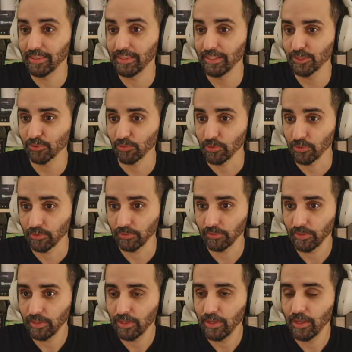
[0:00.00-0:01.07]
this roll.
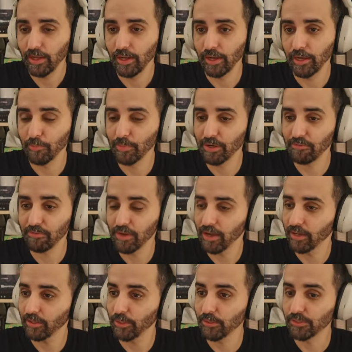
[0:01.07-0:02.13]
But if
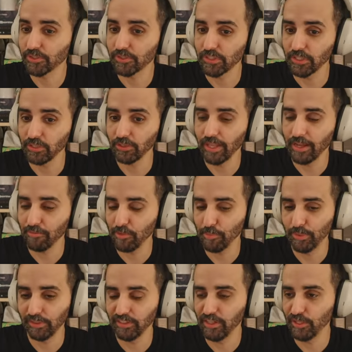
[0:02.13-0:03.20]
not, you still have the
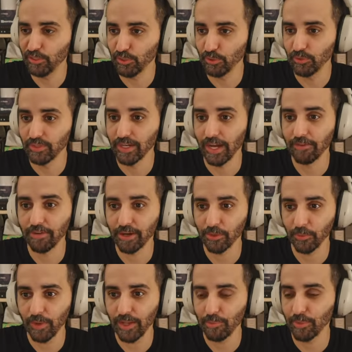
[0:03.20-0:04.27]
ability to dive out of the way,